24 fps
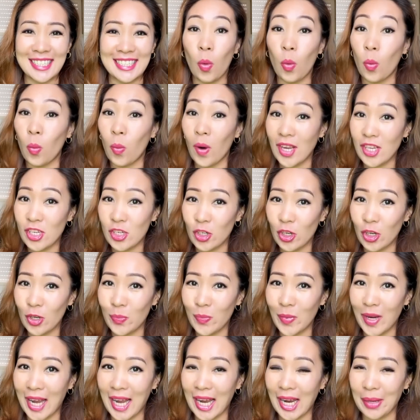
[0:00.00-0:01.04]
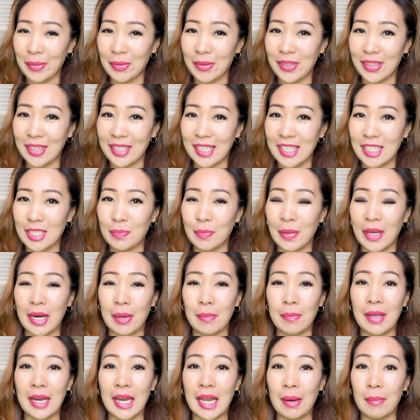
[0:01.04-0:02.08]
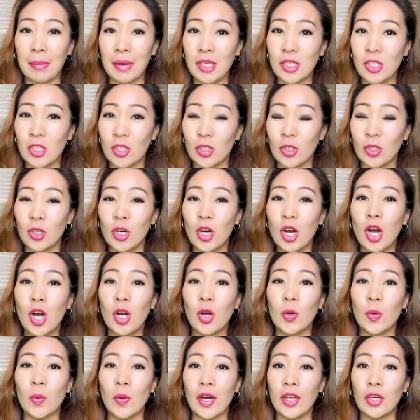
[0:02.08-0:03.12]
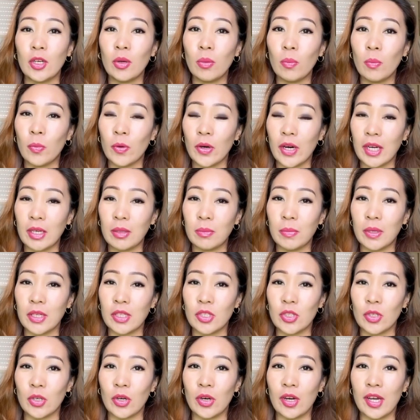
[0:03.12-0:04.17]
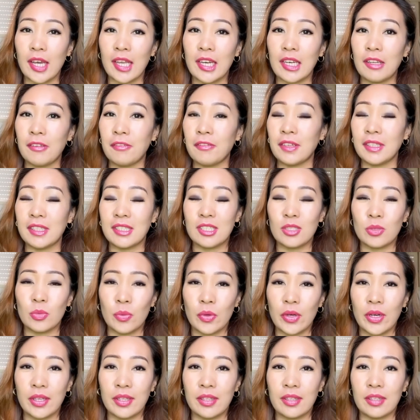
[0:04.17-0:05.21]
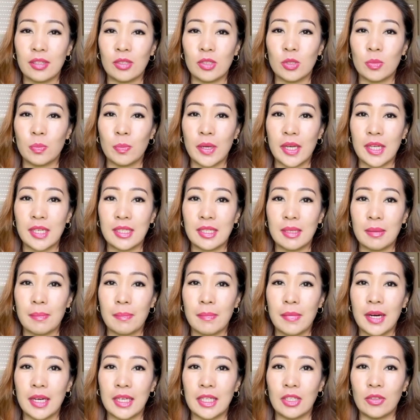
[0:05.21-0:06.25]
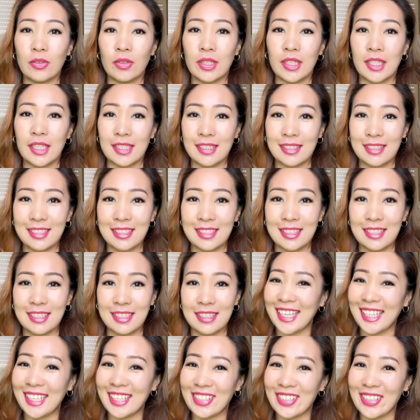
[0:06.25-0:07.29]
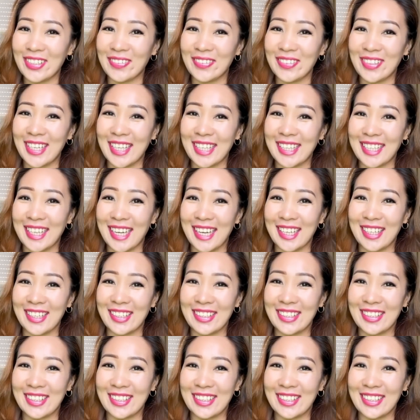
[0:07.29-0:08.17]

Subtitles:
Watch on, mga ka-beauties, para malaman nyo kung anong brand ba to and if it's worth to spend money on it. Intro muna tayo.